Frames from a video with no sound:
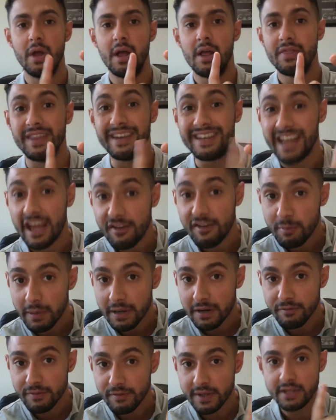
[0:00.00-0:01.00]
the death
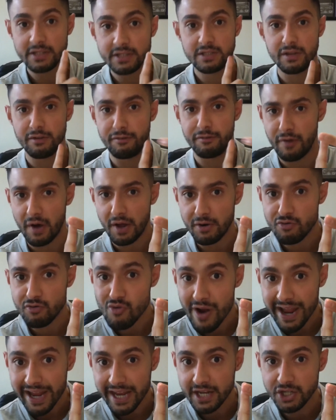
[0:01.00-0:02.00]
benefits, the fund
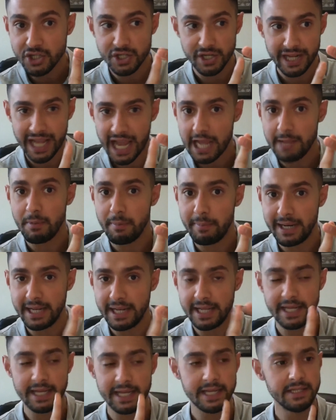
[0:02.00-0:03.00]
range and
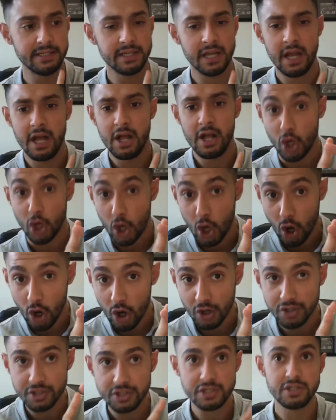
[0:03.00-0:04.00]
capabilities, the
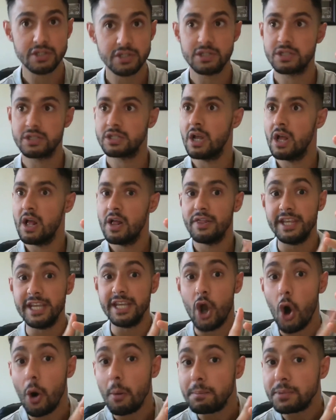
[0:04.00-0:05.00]
costs, the
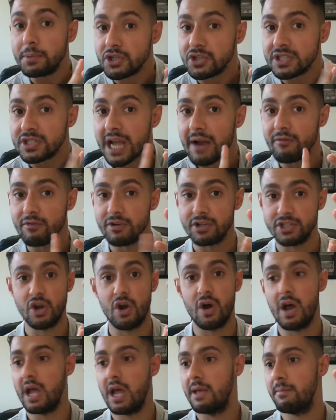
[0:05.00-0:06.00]
options at
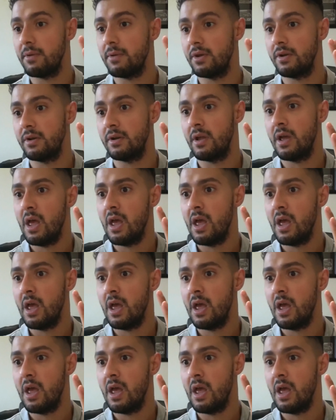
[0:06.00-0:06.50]
retirement,